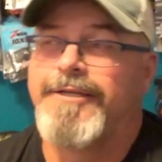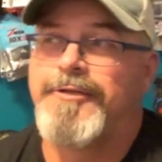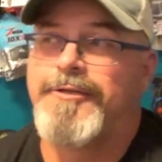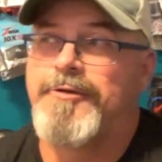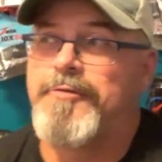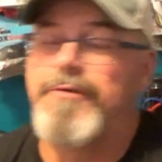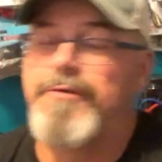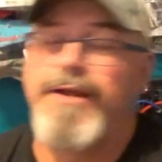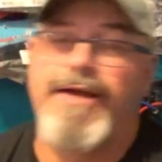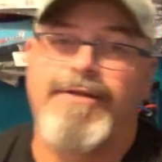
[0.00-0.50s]

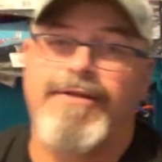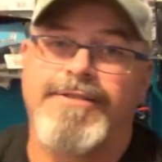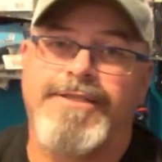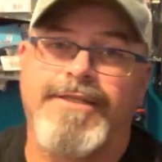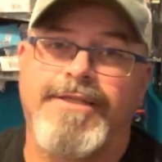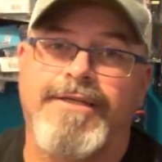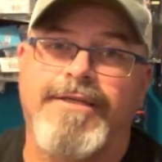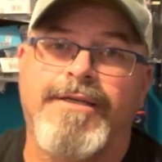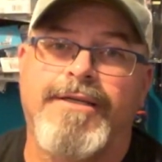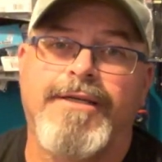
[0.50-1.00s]
going out
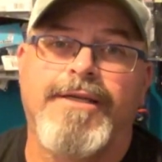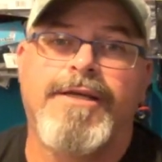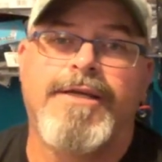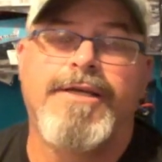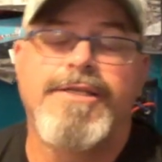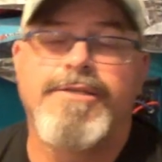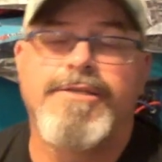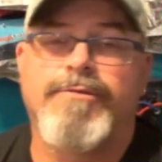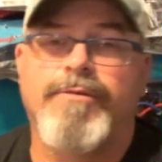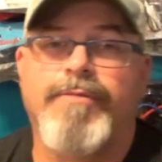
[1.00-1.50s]
to
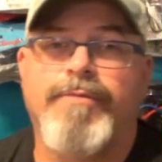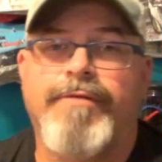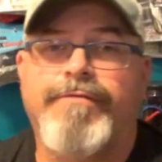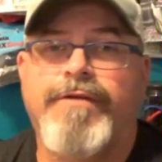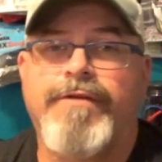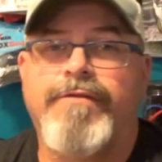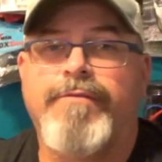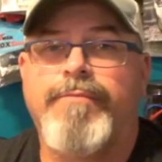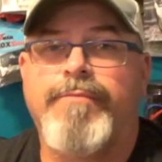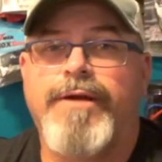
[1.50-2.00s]
one of my
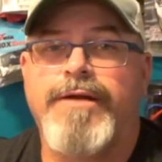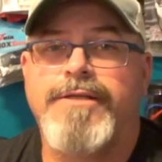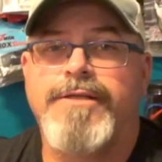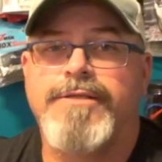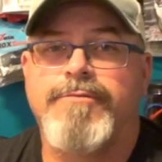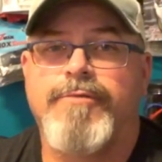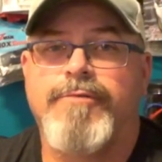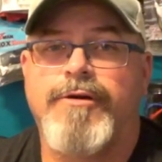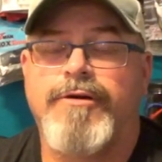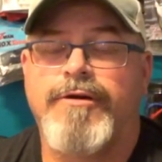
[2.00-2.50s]
favorite
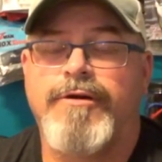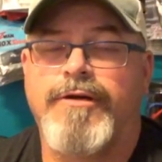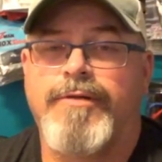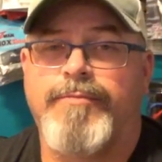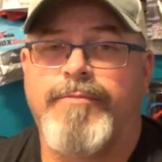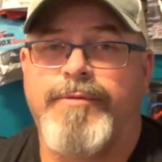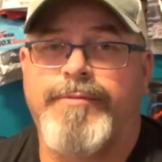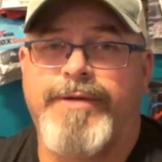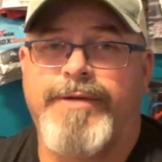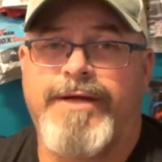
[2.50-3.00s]
bodies of water. I'm
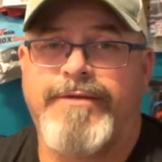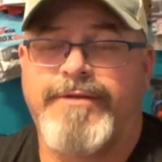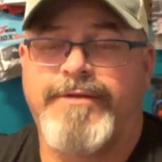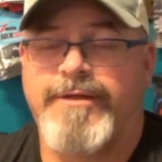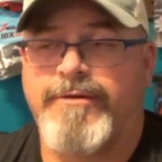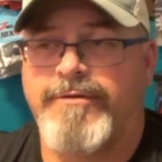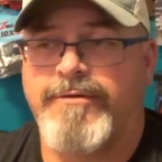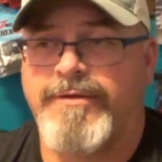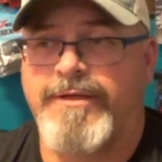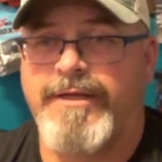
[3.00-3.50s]
going to be out
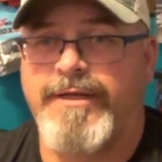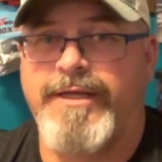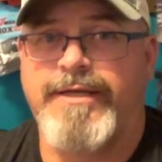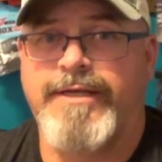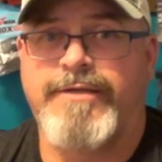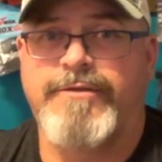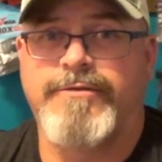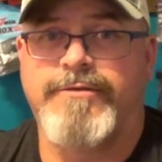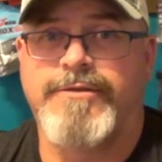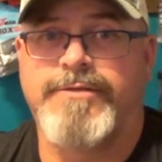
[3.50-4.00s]
there on the
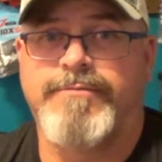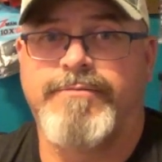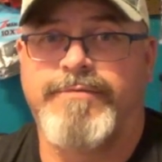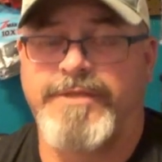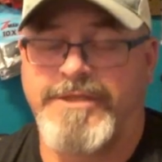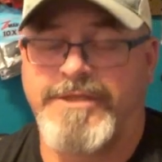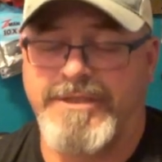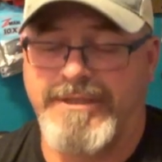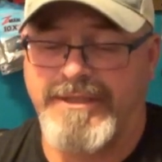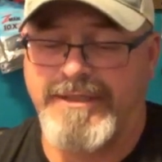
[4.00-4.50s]
lake doing some
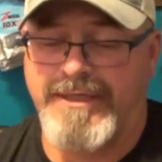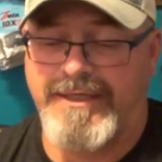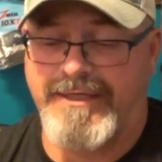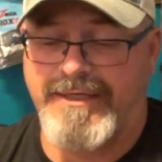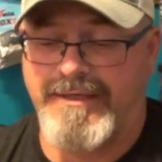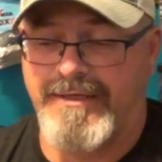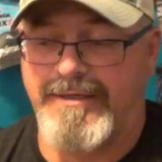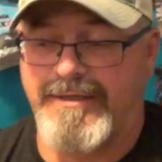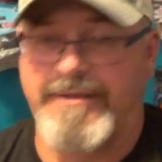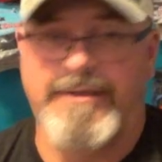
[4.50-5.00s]
fishing,
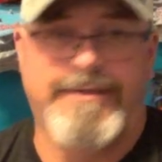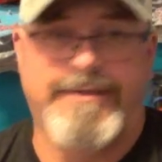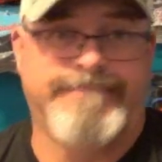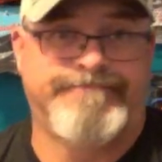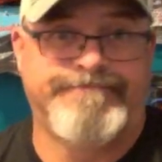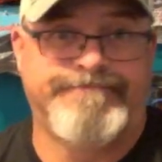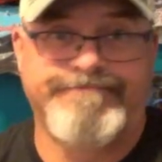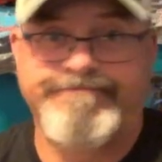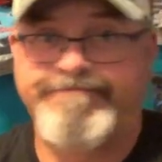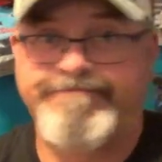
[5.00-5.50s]
and
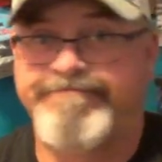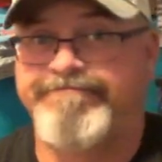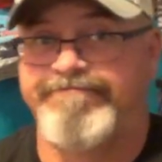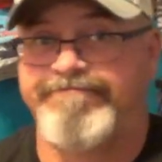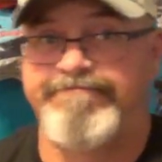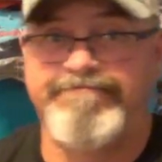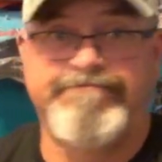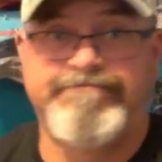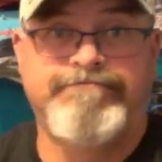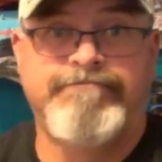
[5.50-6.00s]

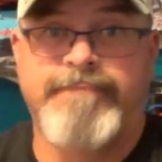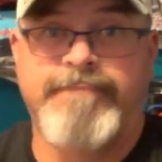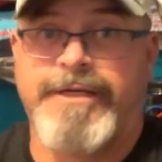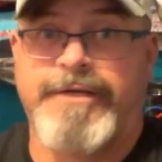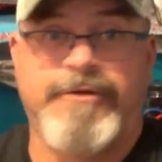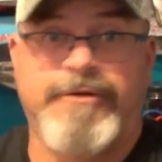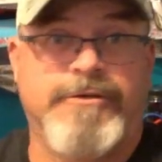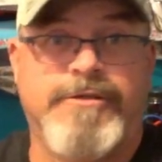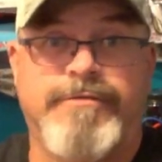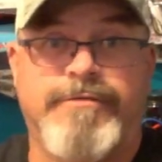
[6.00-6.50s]

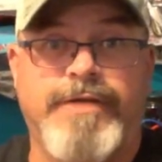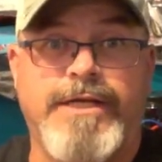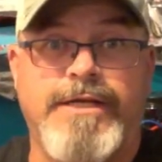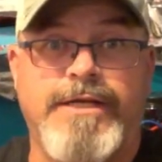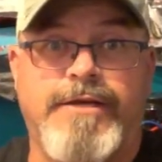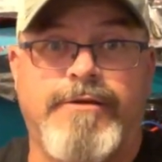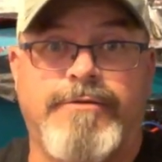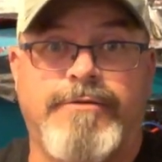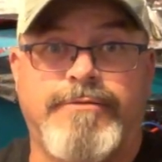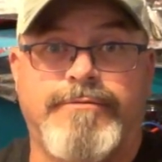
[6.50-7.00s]
here's the video.